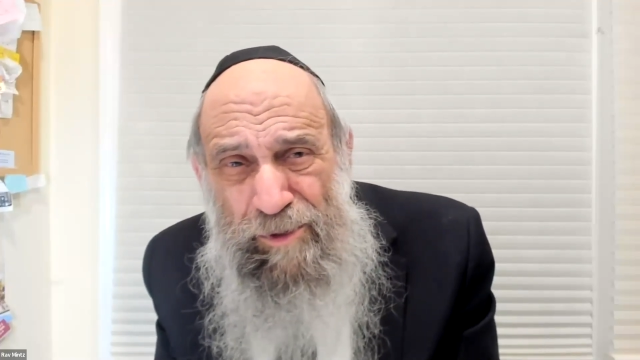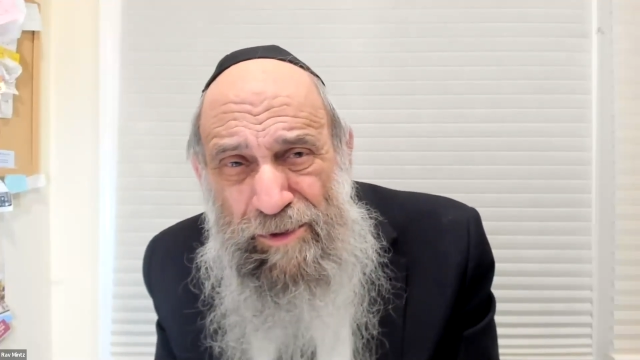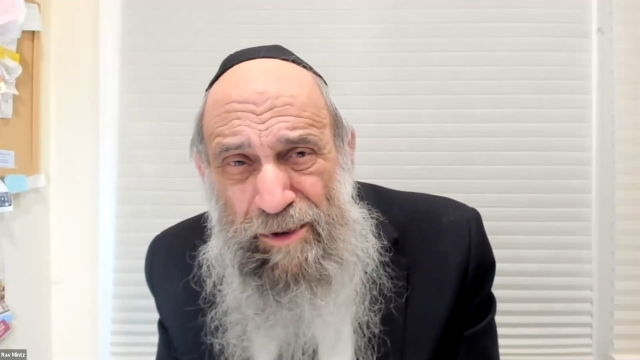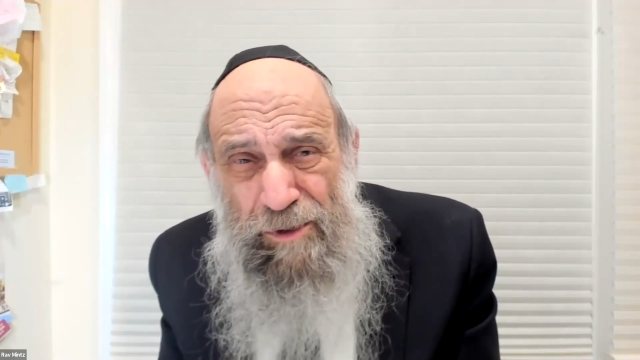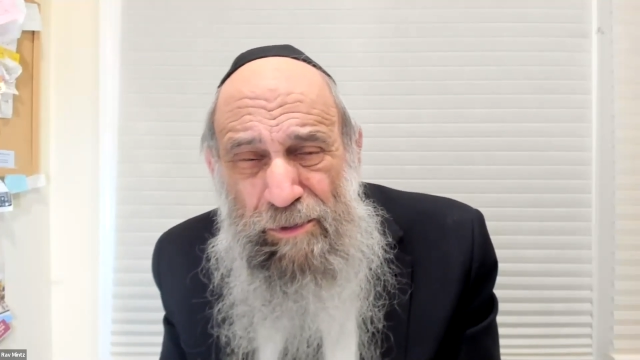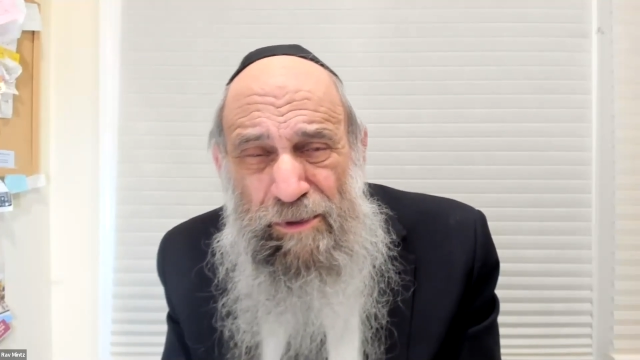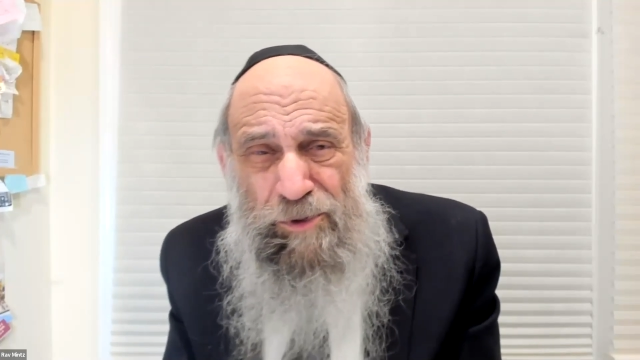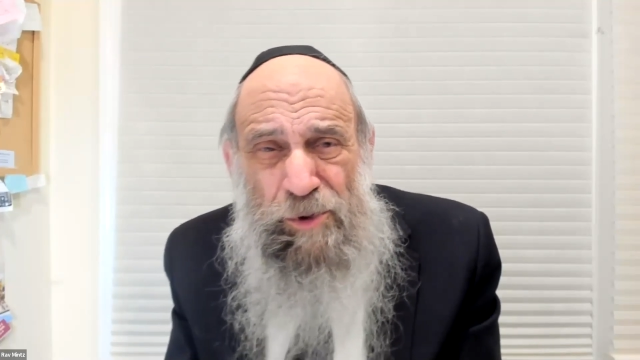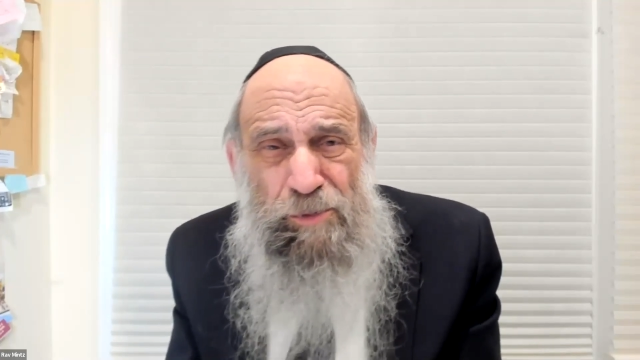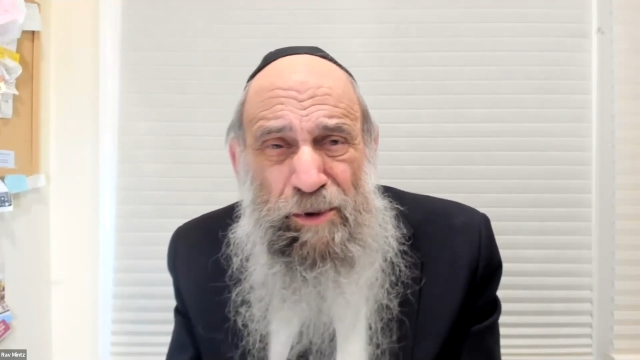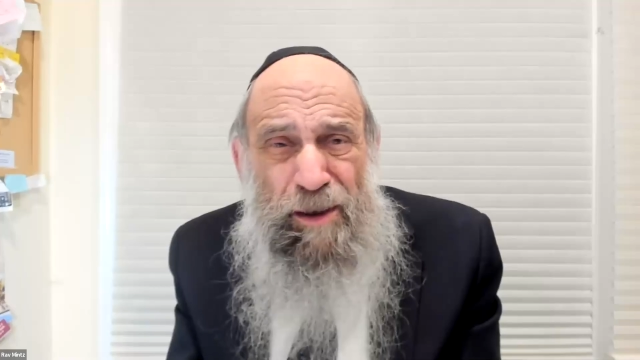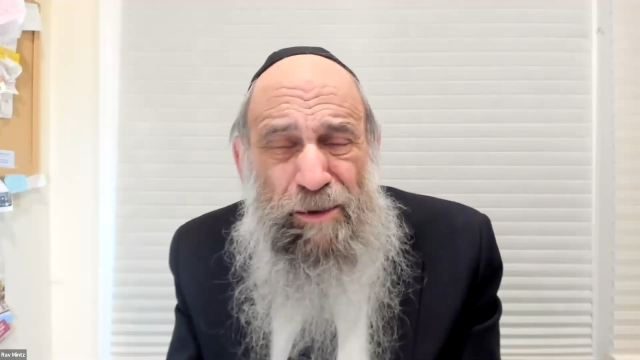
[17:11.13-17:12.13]
or say Kriya
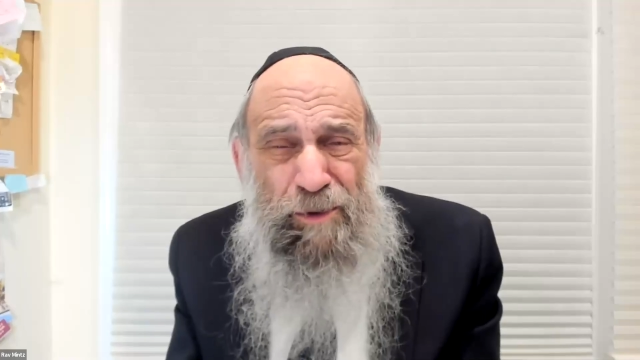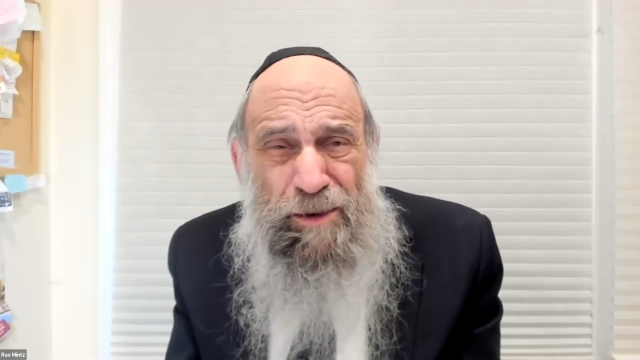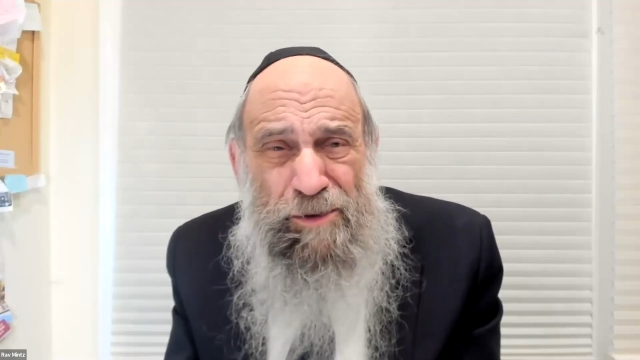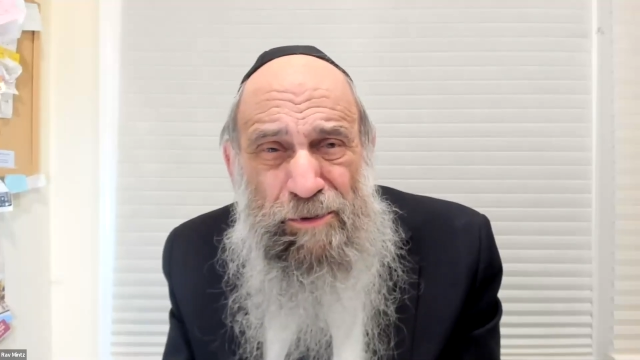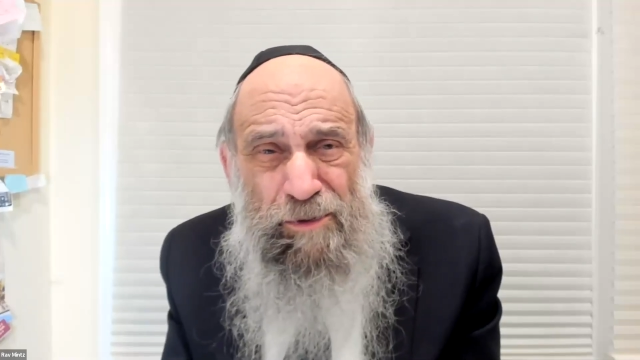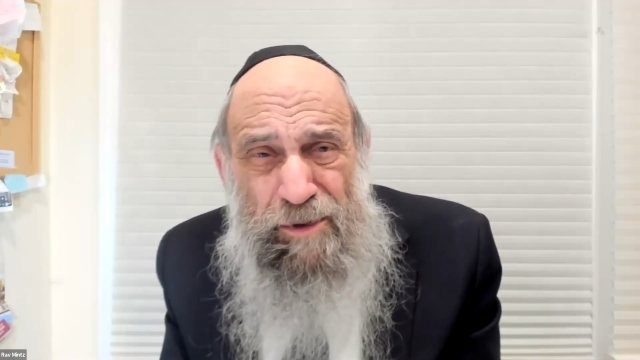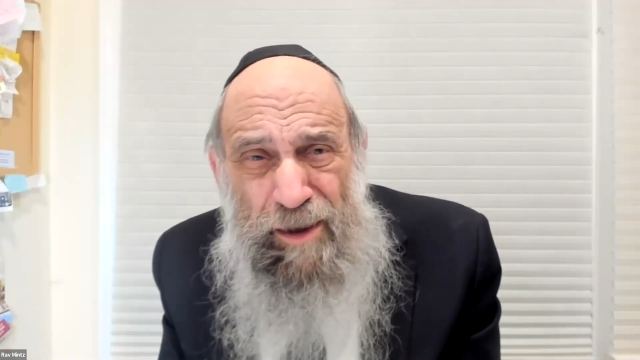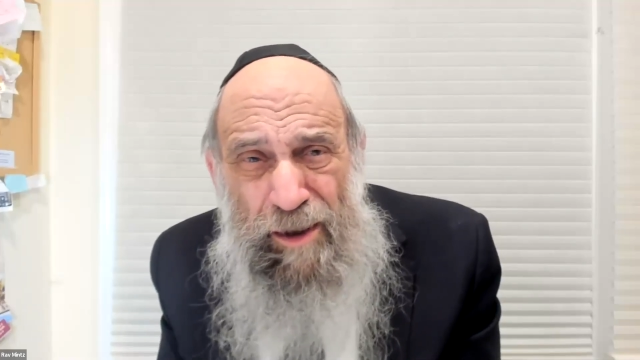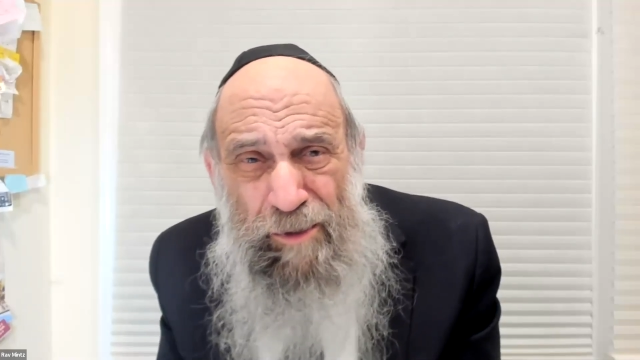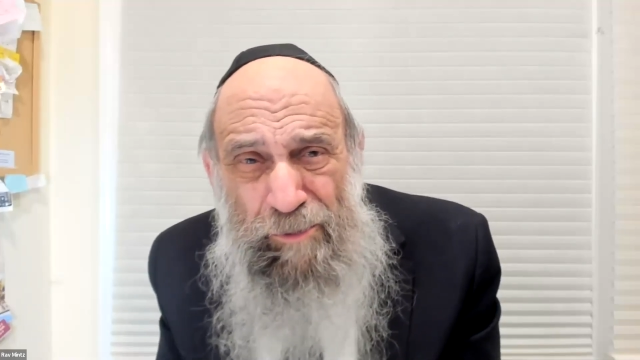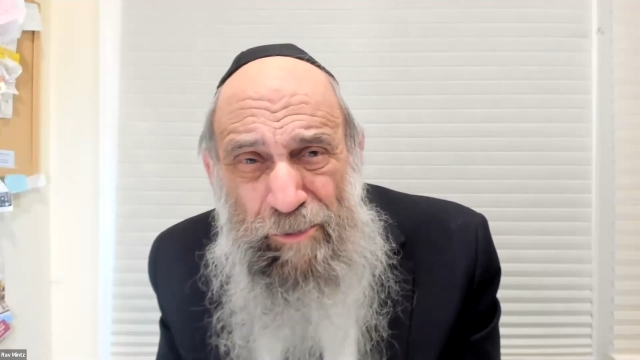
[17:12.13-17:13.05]
Shema by a certain time.